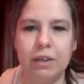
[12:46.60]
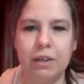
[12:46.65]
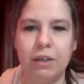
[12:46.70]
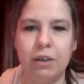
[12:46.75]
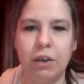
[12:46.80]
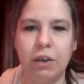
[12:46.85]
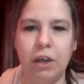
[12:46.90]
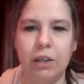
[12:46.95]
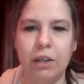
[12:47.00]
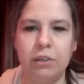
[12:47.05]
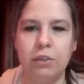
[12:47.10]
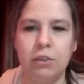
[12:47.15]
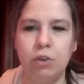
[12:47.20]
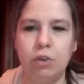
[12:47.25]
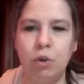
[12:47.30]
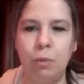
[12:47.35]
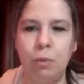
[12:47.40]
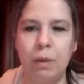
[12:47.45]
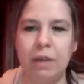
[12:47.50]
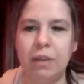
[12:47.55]
Good.
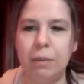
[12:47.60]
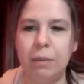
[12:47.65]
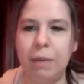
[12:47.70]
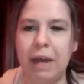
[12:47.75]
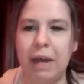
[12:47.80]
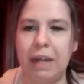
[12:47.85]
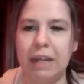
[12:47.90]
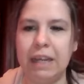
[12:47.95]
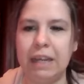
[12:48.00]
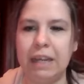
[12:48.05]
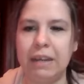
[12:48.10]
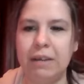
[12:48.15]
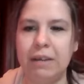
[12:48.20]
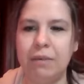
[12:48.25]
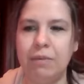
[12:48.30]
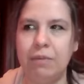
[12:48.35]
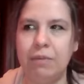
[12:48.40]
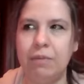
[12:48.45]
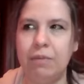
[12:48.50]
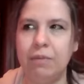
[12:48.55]
Scooping the belly.
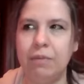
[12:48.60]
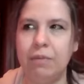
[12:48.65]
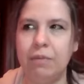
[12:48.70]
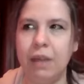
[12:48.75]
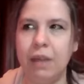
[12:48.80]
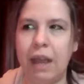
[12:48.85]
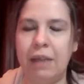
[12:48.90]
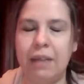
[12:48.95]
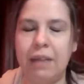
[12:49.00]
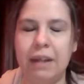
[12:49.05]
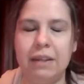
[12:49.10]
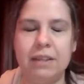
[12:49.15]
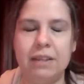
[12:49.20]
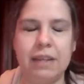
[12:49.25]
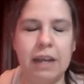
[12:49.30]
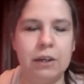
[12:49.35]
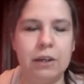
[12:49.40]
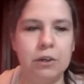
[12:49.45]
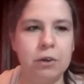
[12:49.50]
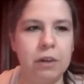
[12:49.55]
And then
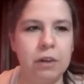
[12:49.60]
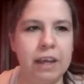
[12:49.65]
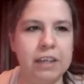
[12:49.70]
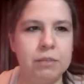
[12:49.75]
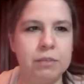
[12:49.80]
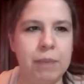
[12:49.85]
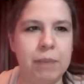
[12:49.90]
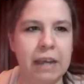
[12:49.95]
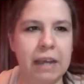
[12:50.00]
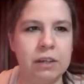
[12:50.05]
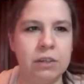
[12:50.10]
send your legs back